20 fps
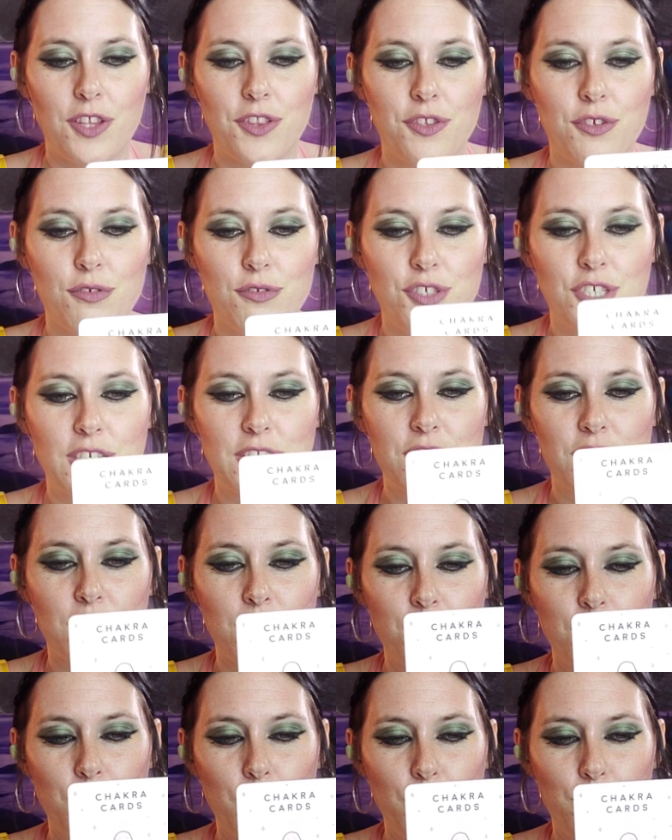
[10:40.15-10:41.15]
Through
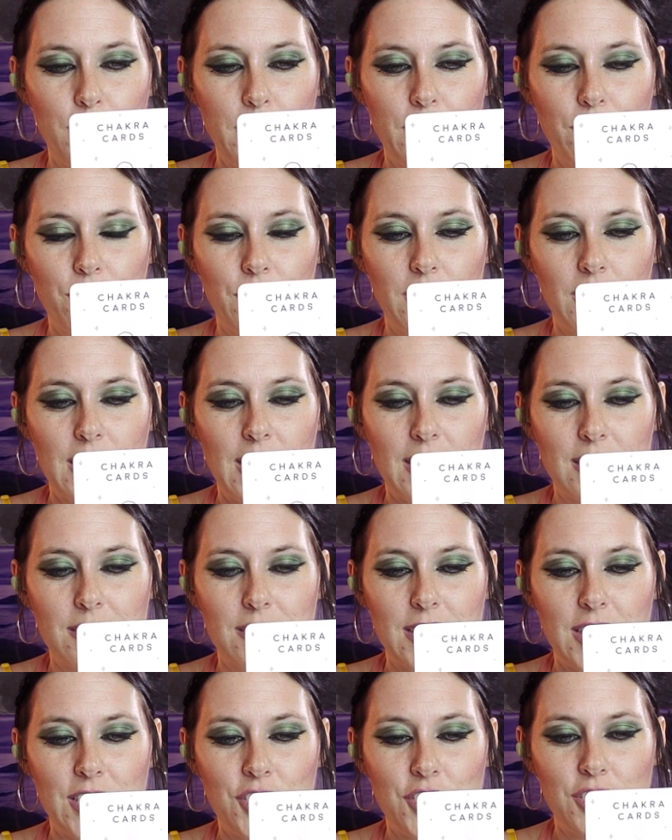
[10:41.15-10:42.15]
gentle movement and
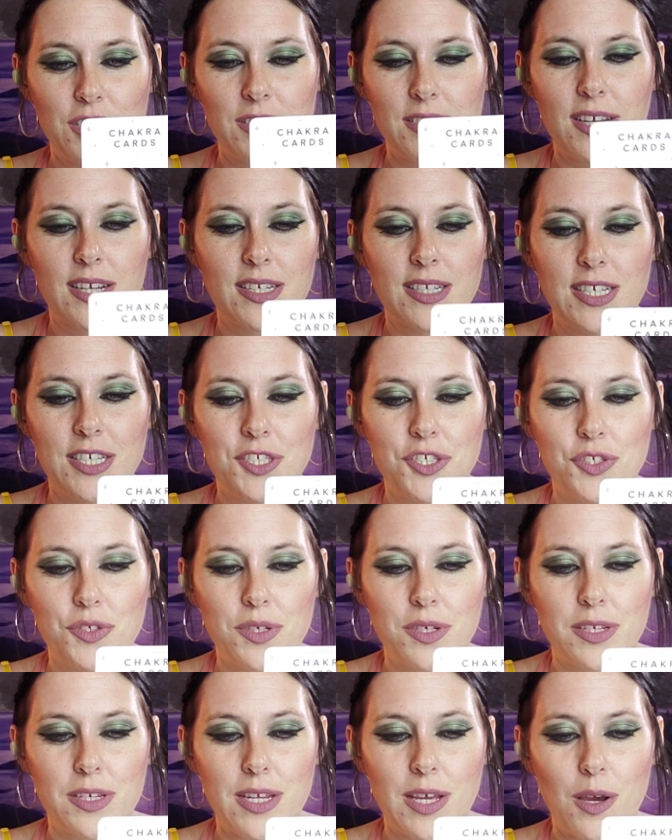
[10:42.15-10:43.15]
relaxation techniques, you
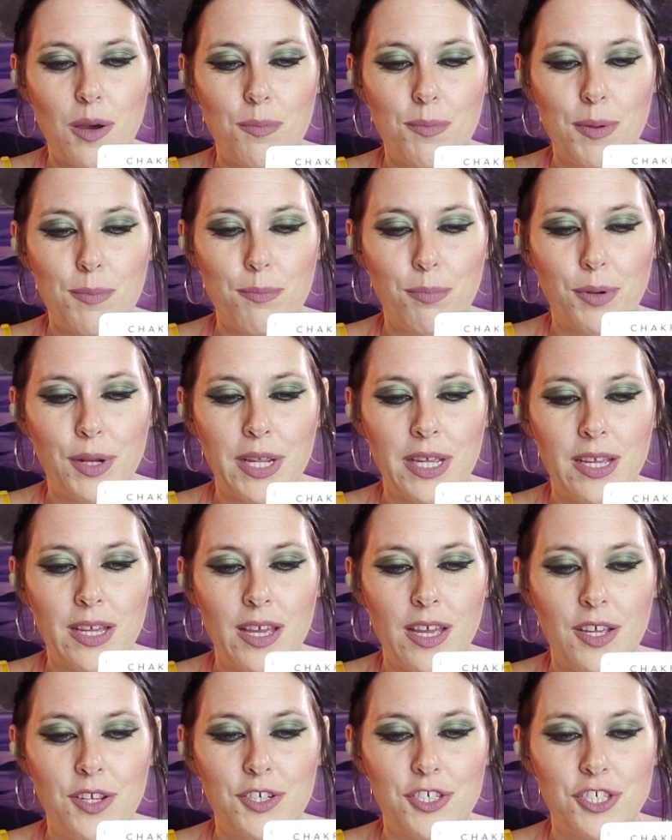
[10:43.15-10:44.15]
can help bring
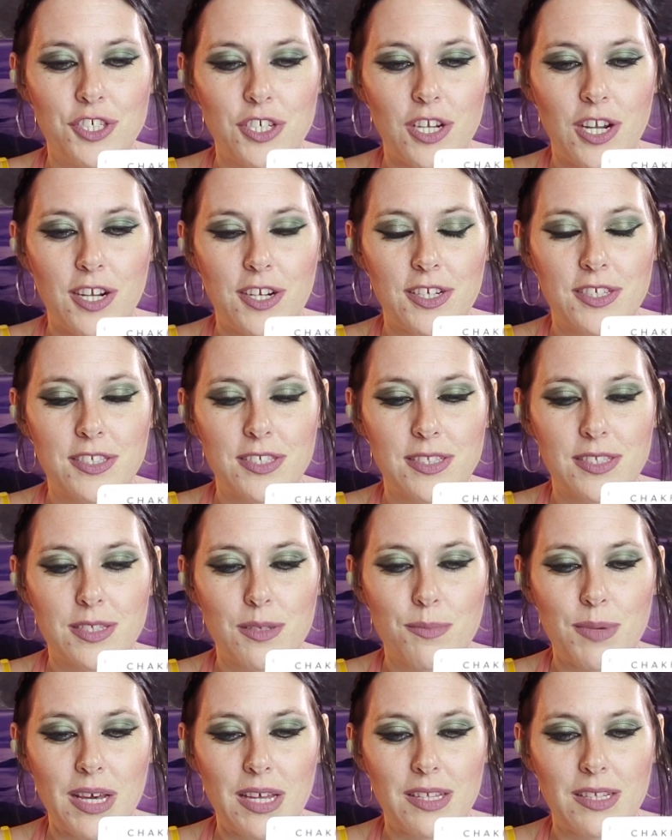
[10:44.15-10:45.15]
your chakras
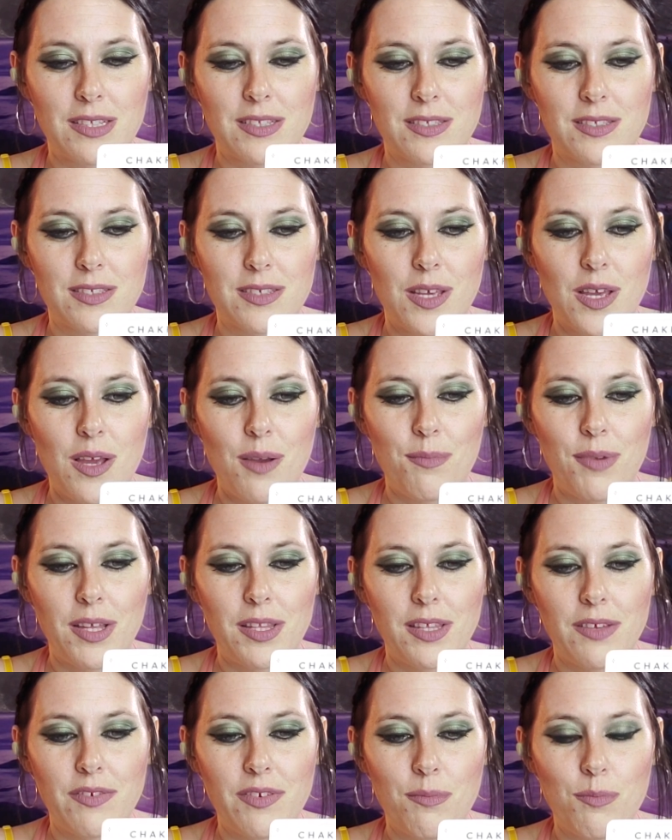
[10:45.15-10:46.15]
into balance. By
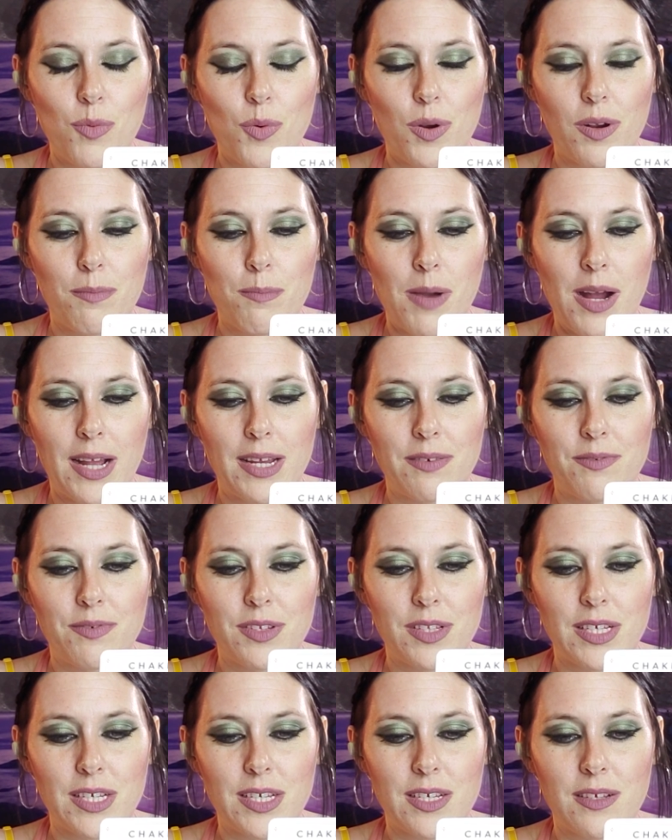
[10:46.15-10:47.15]
living more
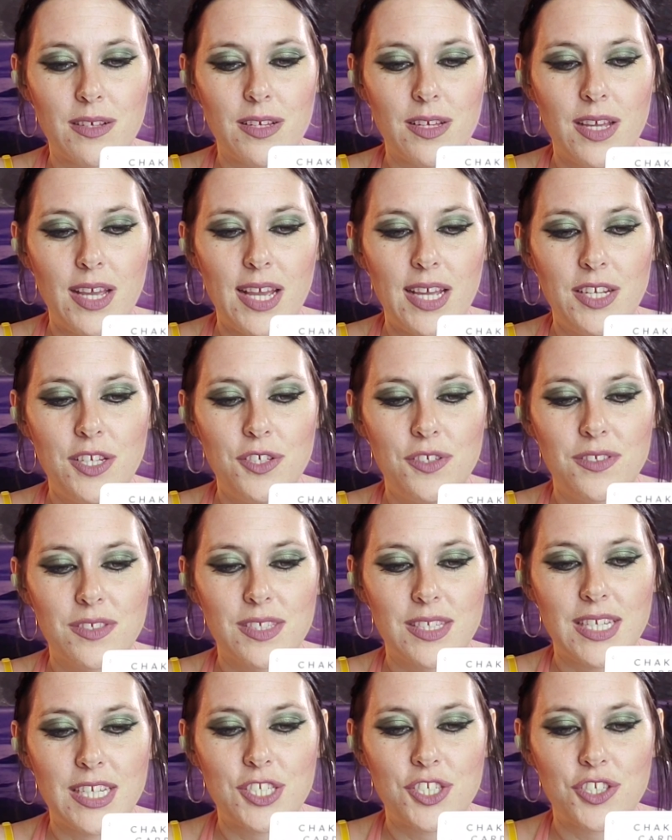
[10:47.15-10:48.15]
mindfully and
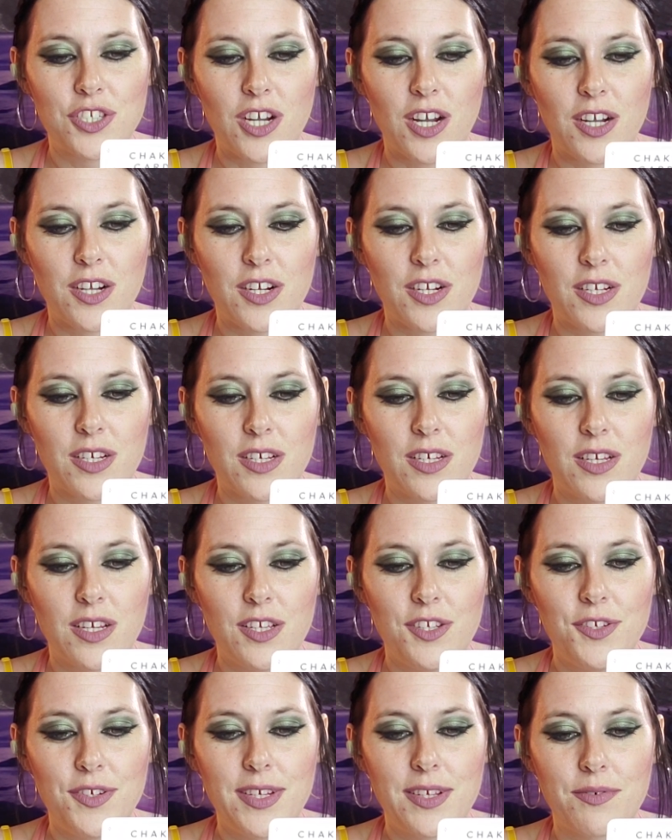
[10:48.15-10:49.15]
using each chakra,
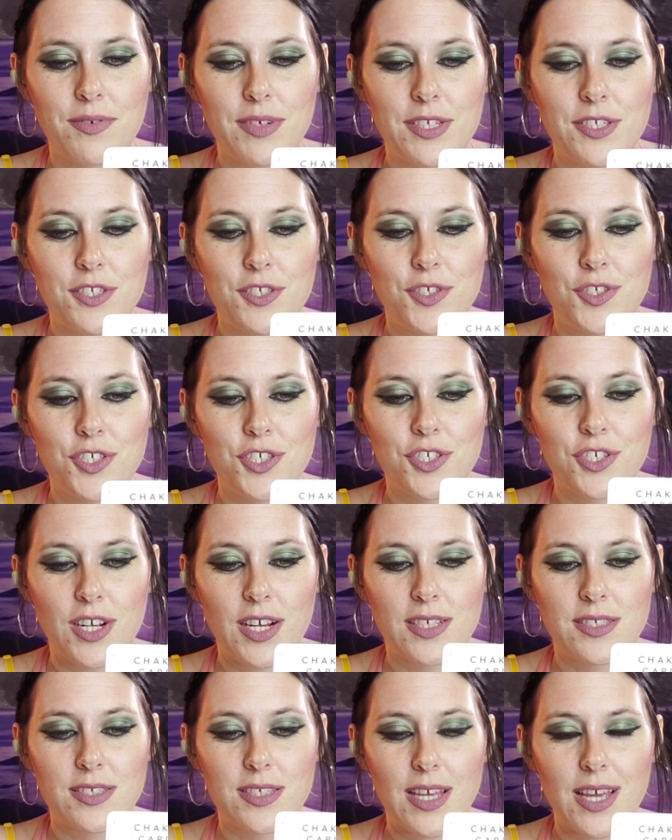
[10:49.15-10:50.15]
you can reduce
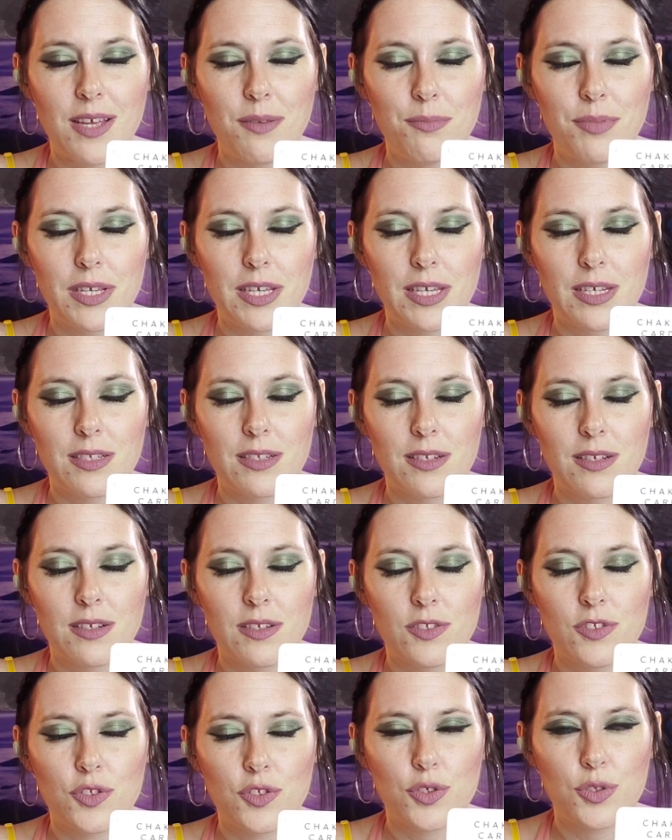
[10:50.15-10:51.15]
stress and begin
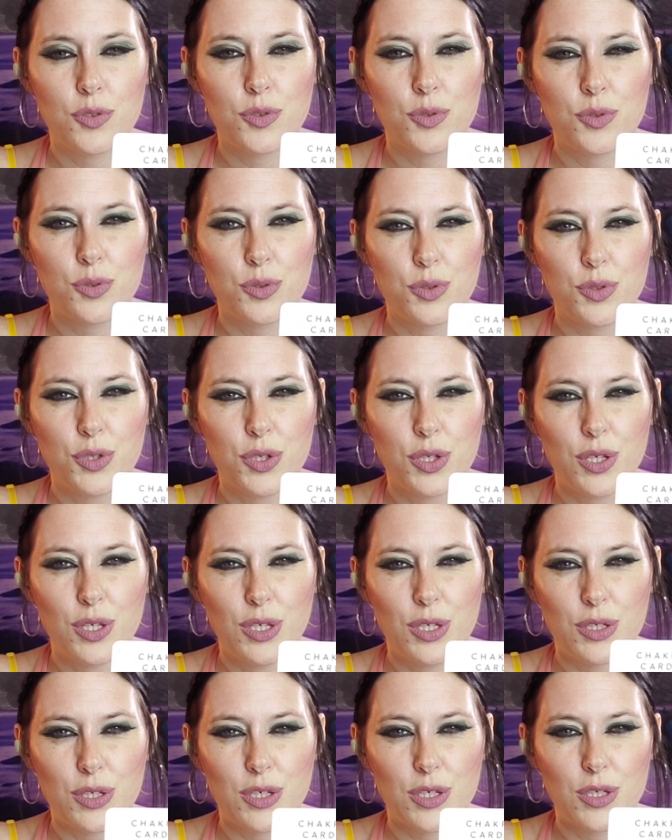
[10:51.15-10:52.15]
to
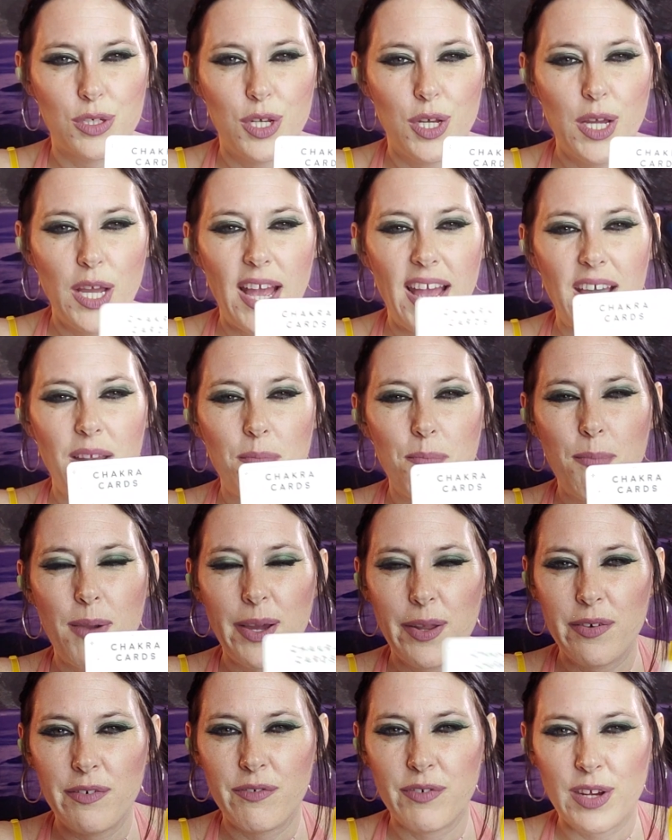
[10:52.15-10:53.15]
heal and
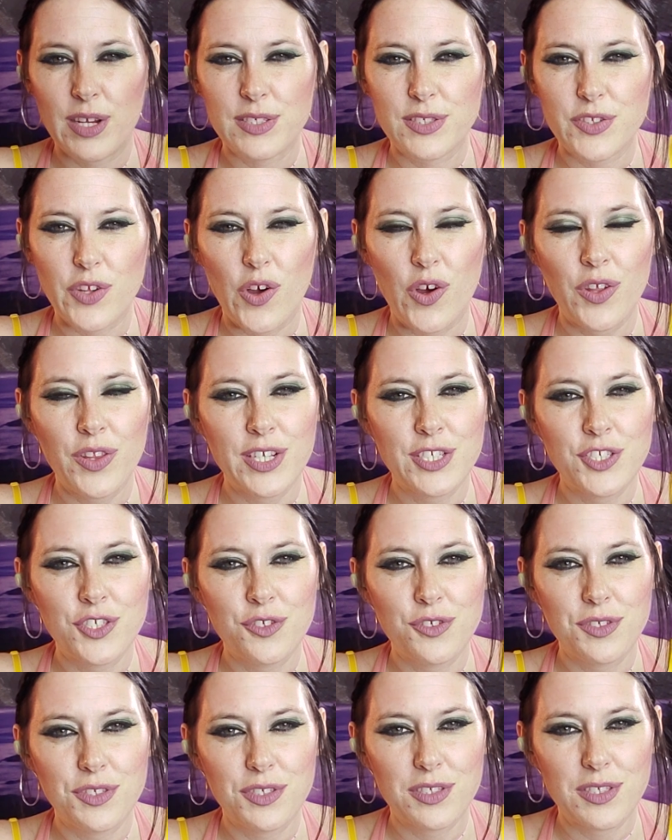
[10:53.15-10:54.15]
manifest all that
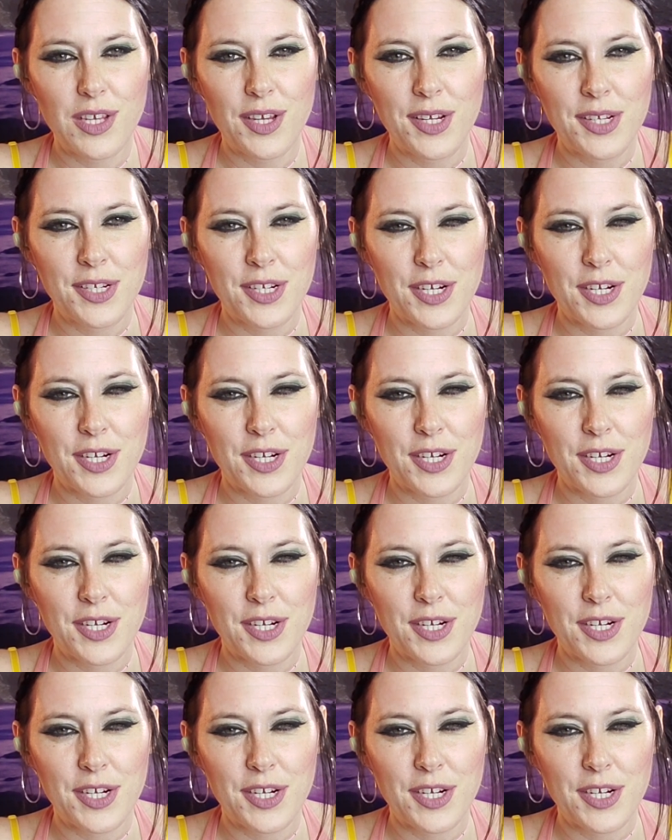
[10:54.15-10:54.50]
you desire.